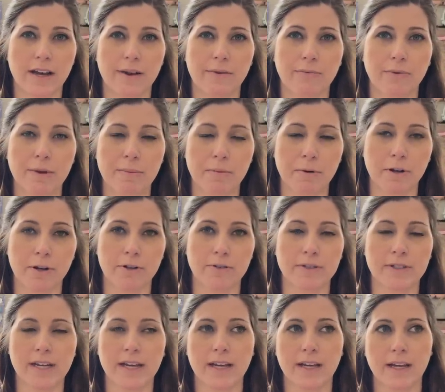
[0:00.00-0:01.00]

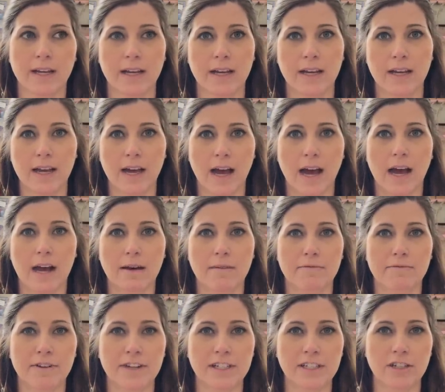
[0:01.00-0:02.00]
reproducing
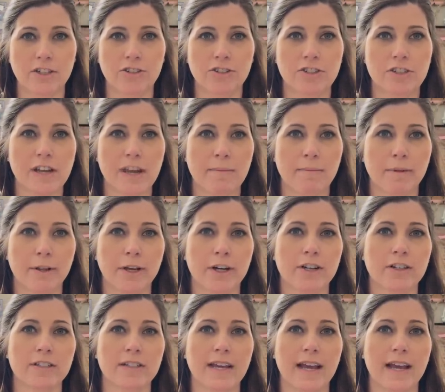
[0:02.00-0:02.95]
um, vintage samplers